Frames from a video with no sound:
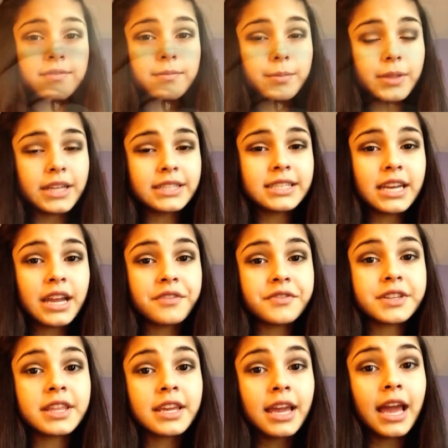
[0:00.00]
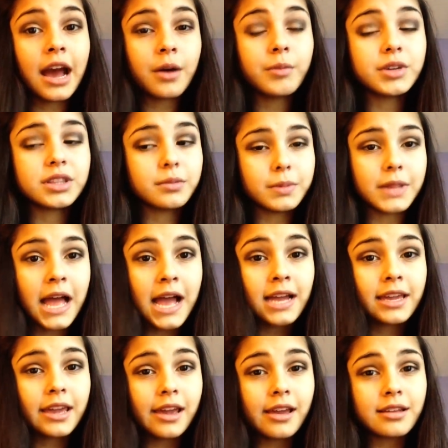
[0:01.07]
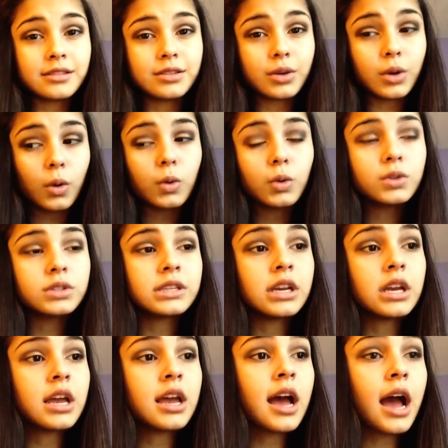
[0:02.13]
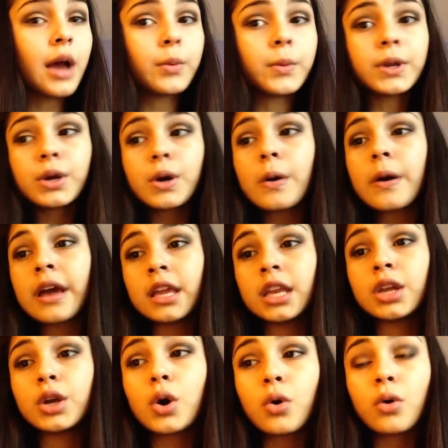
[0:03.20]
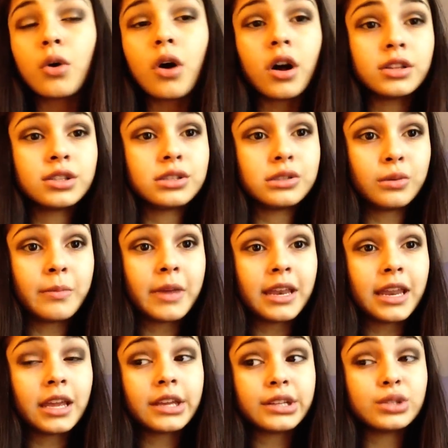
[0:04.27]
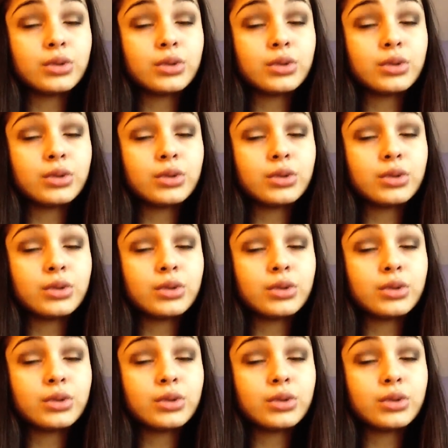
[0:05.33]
Blended everything out with the black and the gold. I want to go ahead and go on to my Naked